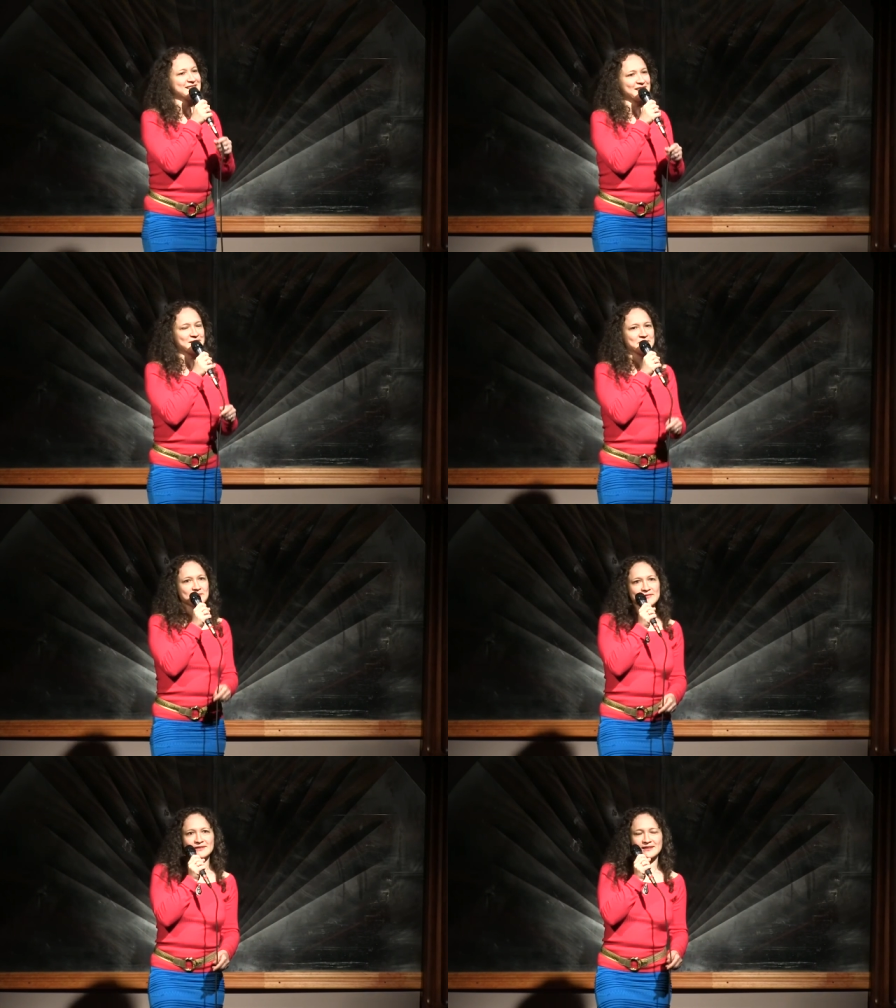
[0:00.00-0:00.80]
So.
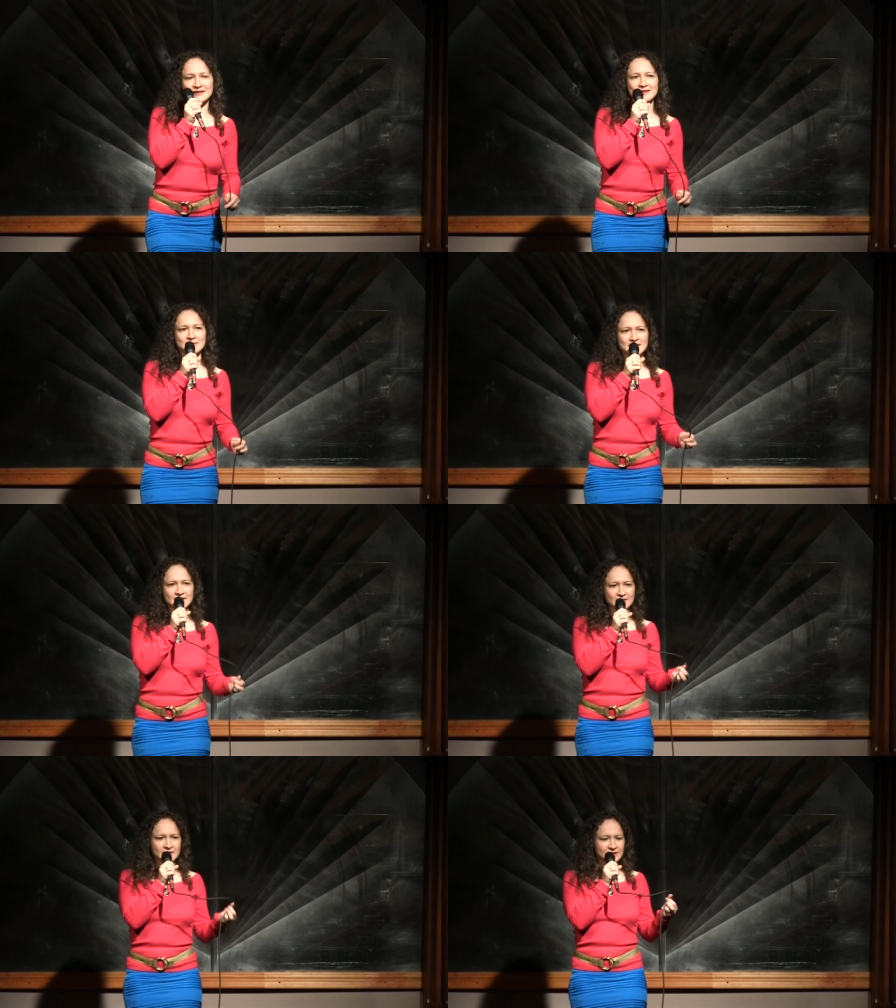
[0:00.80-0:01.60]
Was
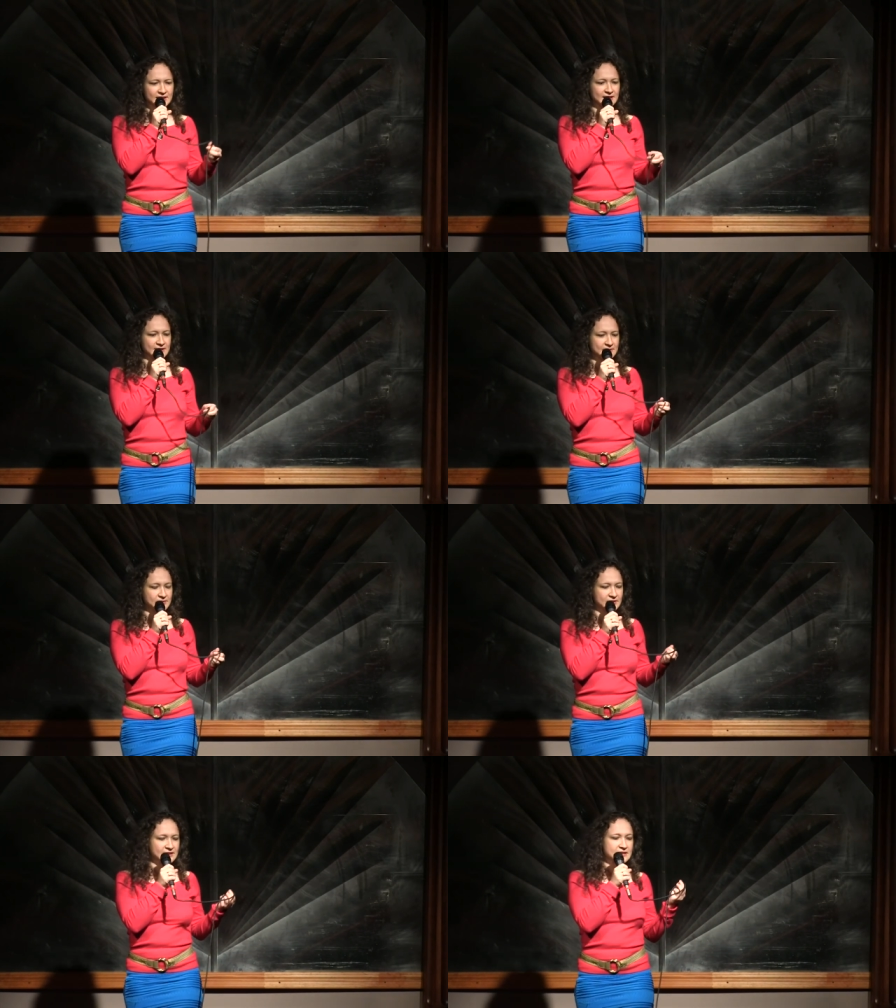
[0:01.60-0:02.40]
a good learning
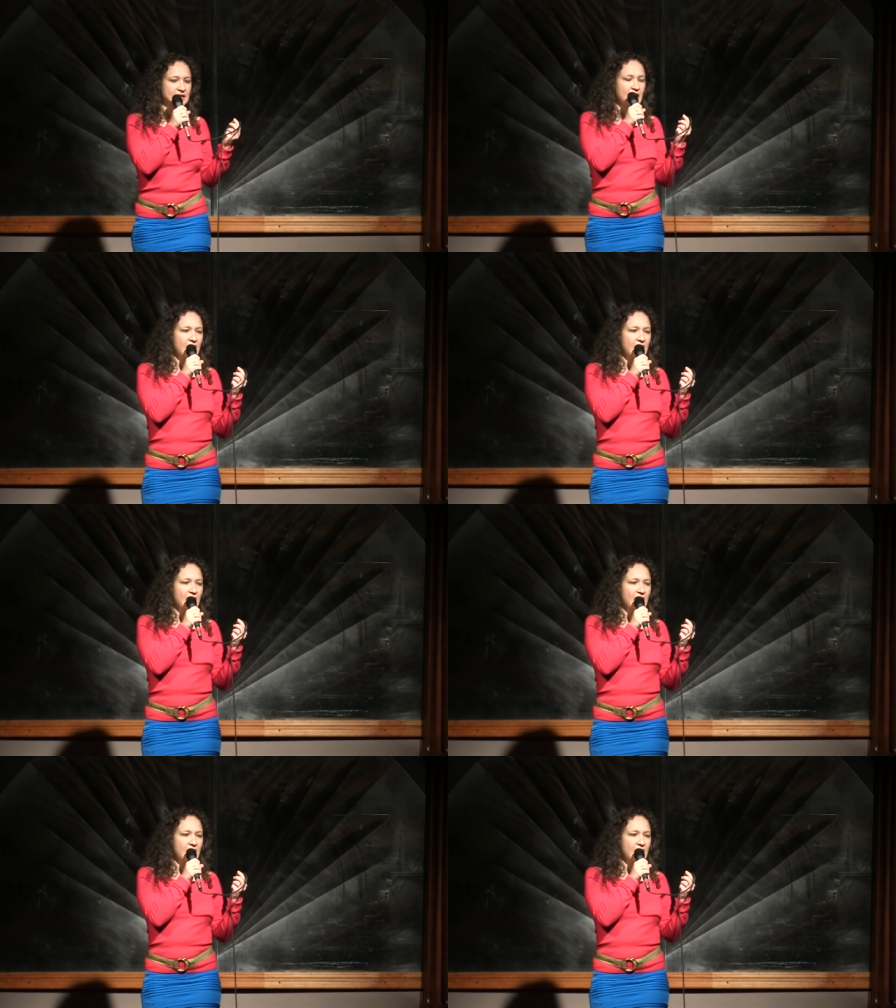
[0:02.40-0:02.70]
experience.